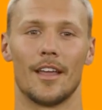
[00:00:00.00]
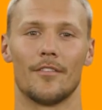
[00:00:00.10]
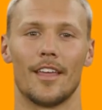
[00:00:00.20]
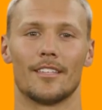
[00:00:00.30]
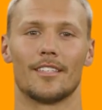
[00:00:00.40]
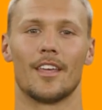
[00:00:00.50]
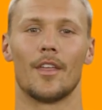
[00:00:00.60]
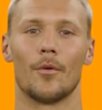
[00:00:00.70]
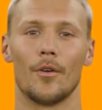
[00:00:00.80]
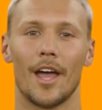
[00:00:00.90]
events,
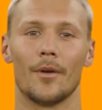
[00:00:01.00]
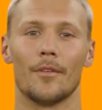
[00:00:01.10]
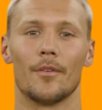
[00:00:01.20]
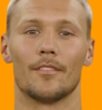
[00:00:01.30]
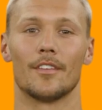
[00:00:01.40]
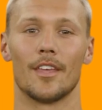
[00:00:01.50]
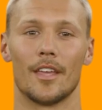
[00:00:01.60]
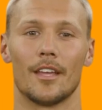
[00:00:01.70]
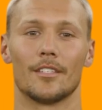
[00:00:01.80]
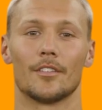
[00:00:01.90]
or outcomes,
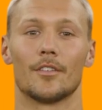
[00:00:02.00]
such